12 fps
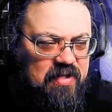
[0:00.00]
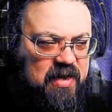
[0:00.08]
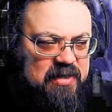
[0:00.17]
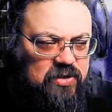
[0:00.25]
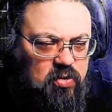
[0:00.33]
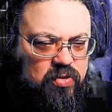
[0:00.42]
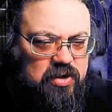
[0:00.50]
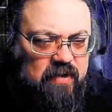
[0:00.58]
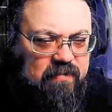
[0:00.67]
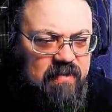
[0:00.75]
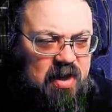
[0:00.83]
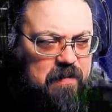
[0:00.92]
it's all
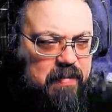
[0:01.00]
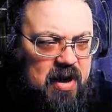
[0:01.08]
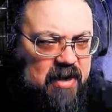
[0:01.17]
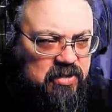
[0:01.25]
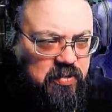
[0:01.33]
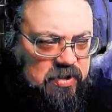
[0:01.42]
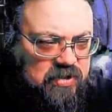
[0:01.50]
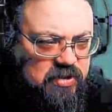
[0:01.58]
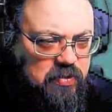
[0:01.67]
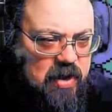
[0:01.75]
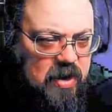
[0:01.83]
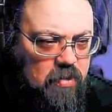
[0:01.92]
done via passwords
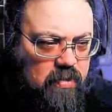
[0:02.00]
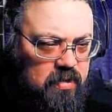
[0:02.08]
as well.